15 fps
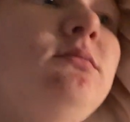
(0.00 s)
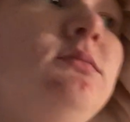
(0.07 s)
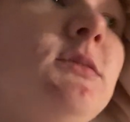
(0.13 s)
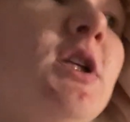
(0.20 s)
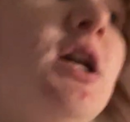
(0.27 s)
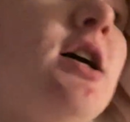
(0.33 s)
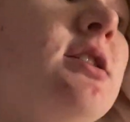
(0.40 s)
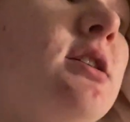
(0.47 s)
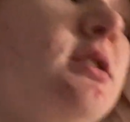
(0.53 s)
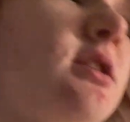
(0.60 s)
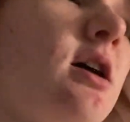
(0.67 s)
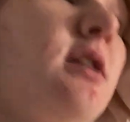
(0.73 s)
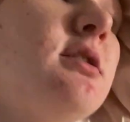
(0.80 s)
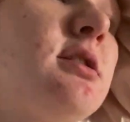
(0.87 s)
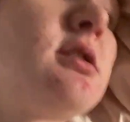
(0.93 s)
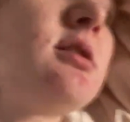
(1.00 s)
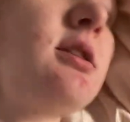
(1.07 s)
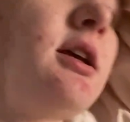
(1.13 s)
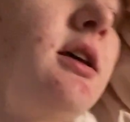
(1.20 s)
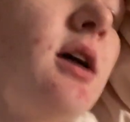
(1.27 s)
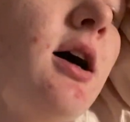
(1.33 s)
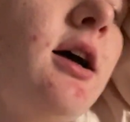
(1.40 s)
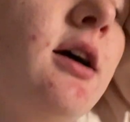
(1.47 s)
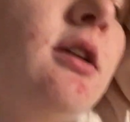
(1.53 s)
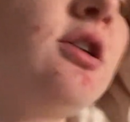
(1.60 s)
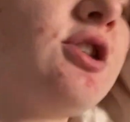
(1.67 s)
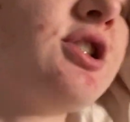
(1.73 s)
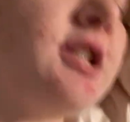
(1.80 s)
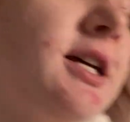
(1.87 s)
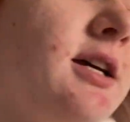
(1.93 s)
because it does, like, I
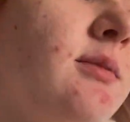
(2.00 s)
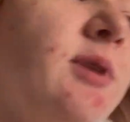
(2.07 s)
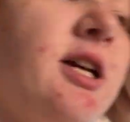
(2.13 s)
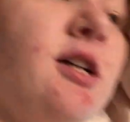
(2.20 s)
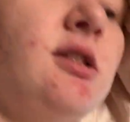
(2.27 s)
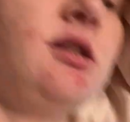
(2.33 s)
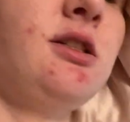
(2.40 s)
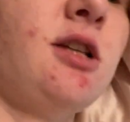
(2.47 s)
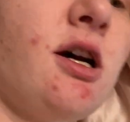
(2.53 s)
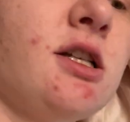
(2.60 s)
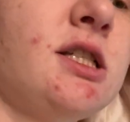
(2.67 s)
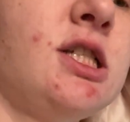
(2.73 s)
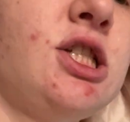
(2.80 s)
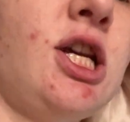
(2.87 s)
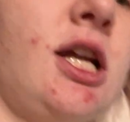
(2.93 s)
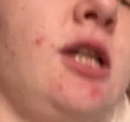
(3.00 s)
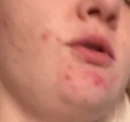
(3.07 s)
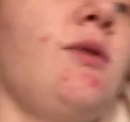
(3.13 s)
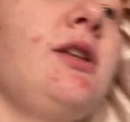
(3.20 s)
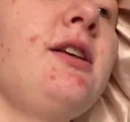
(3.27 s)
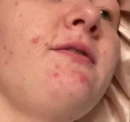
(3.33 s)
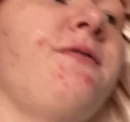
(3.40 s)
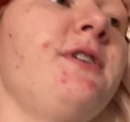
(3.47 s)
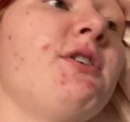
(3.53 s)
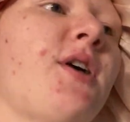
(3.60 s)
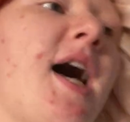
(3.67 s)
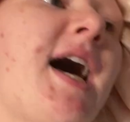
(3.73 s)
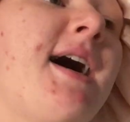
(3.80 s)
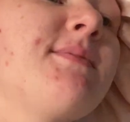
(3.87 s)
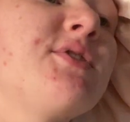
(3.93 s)
understand because it does genuinely feel
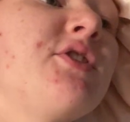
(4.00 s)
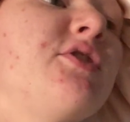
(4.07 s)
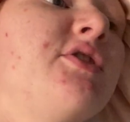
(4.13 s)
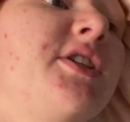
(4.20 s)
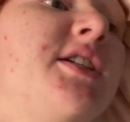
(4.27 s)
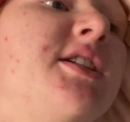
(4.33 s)
absolutely